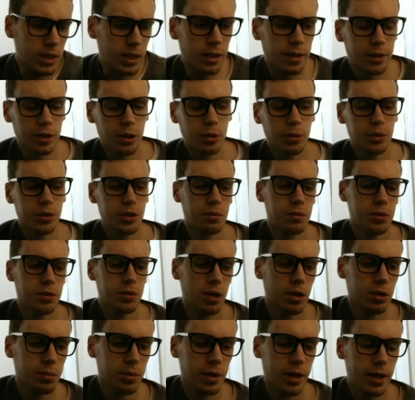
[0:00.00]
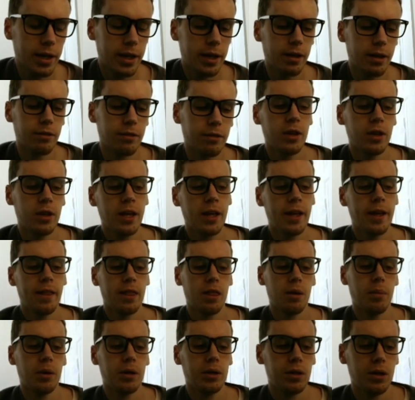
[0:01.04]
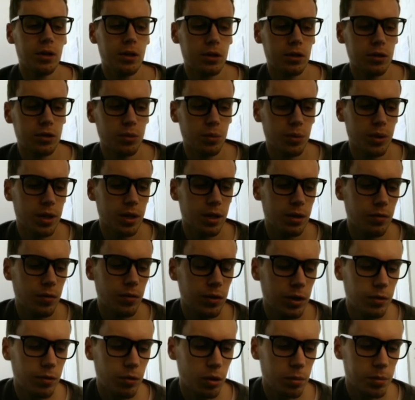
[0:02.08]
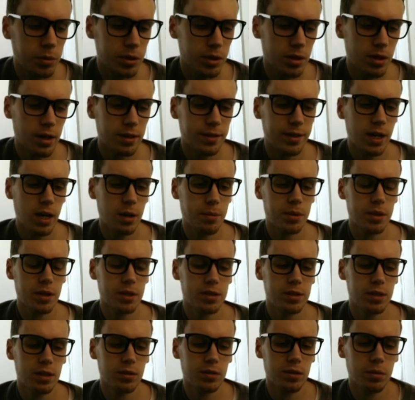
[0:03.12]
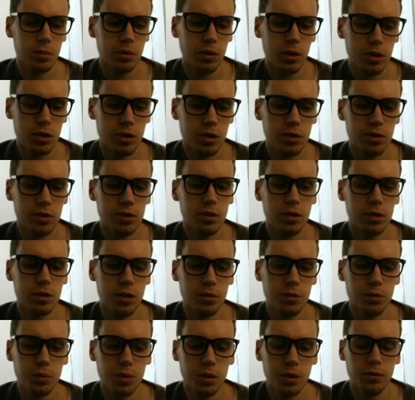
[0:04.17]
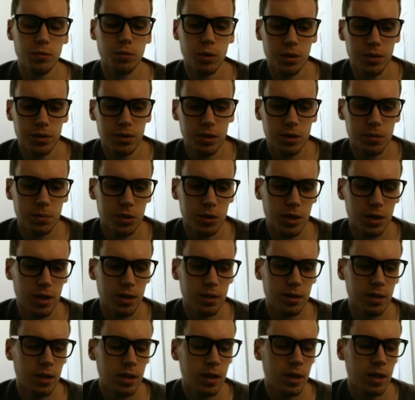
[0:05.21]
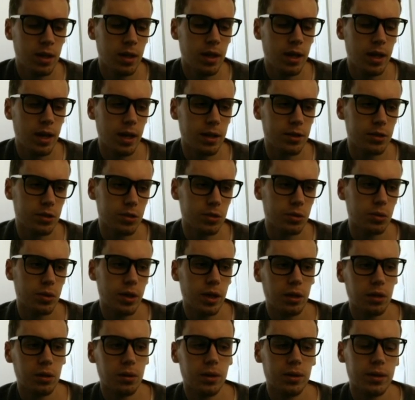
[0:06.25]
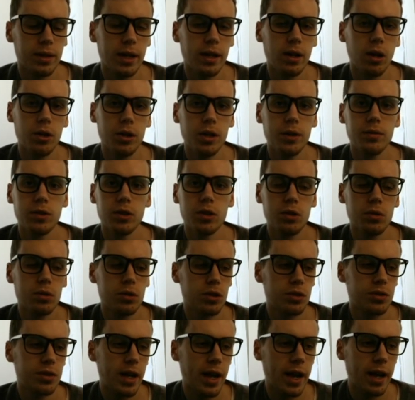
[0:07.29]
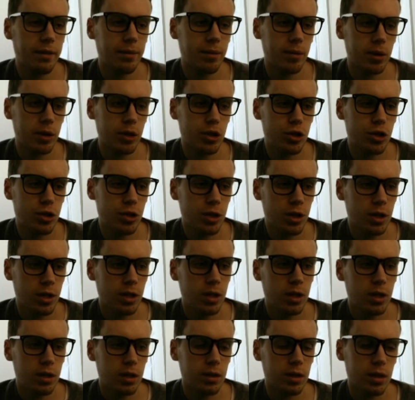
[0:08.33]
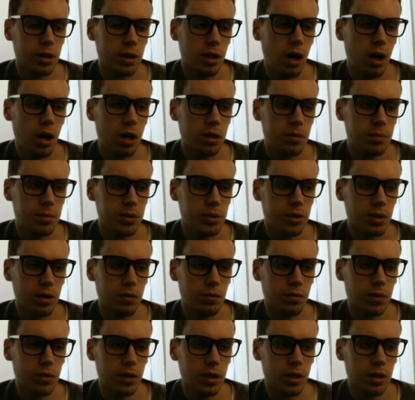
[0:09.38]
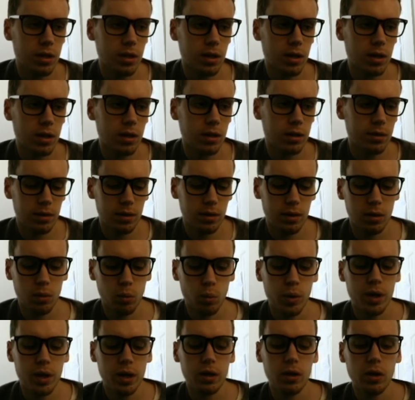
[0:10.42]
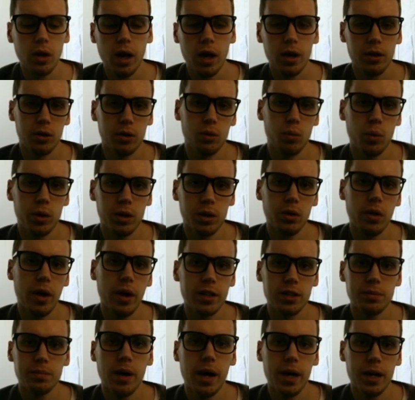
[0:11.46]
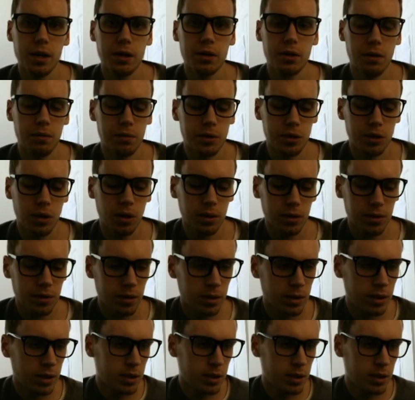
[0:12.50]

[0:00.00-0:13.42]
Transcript: And going to the results, we have the Buccaneers winning 54% of the time in this set of simulations, the Chiefs winning 46%. And to calculate that, all you have to do is just average the columns of the win or loss binary result